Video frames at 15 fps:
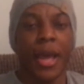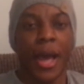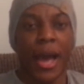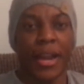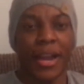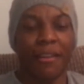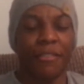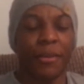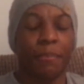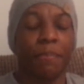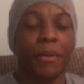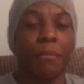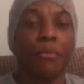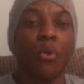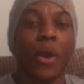and have a
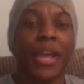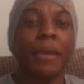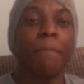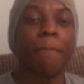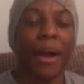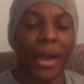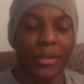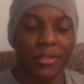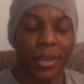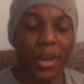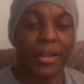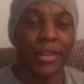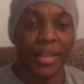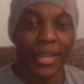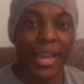bit more impact
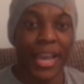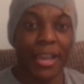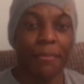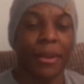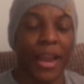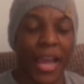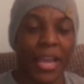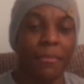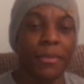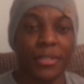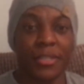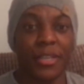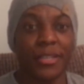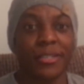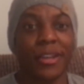on the game, and
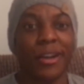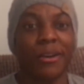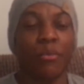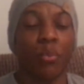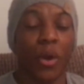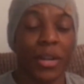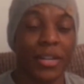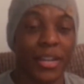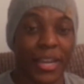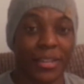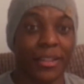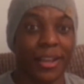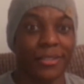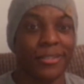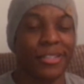ABCs are one
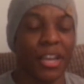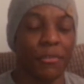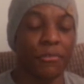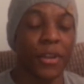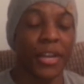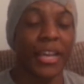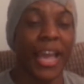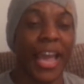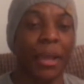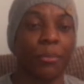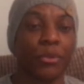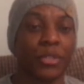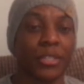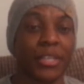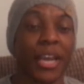deck that's definitely
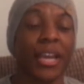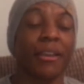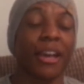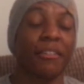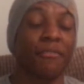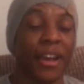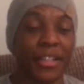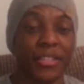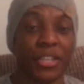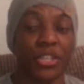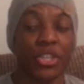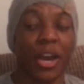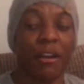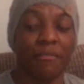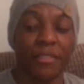able to take
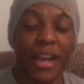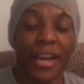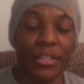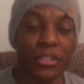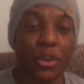advantage of that.